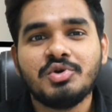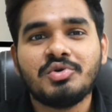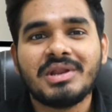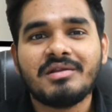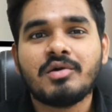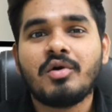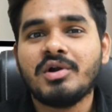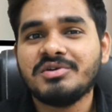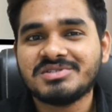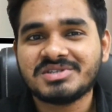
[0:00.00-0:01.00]
So you can
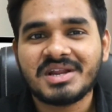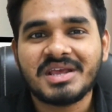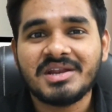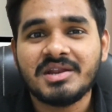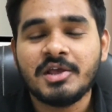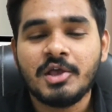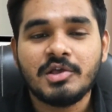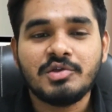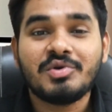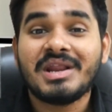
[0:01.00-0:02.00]
record your screen,
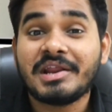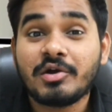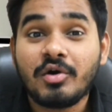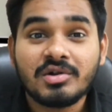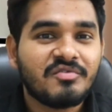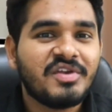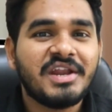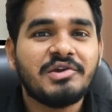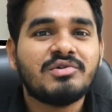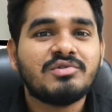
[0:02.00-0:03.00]
you can record the
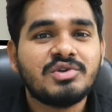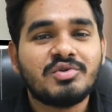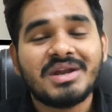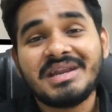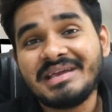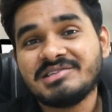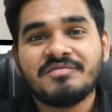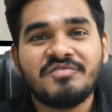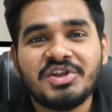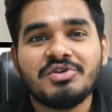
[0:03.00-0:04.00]
video, you can take
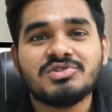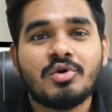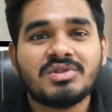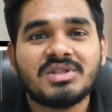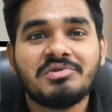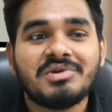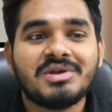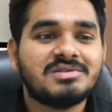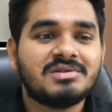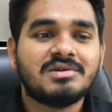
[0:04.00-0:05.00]
some videos out there, you
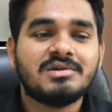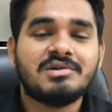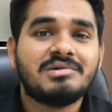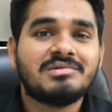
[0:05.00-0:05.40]
can